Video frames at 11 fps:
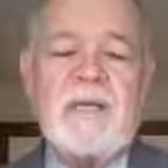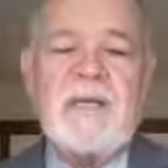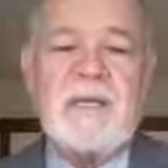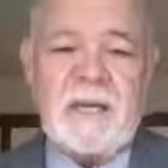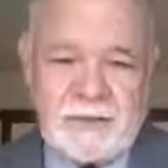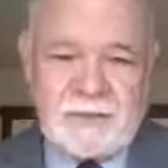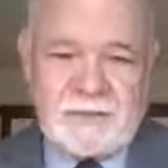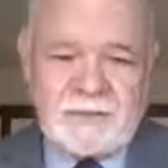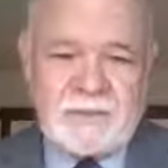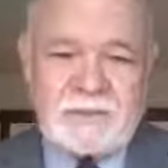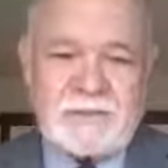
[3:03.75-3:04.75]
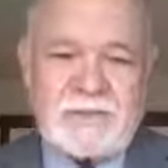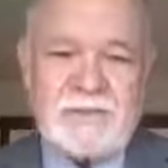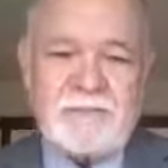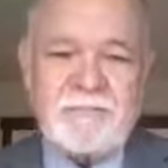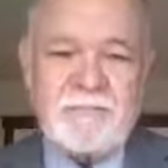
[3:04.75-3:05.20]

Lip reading: years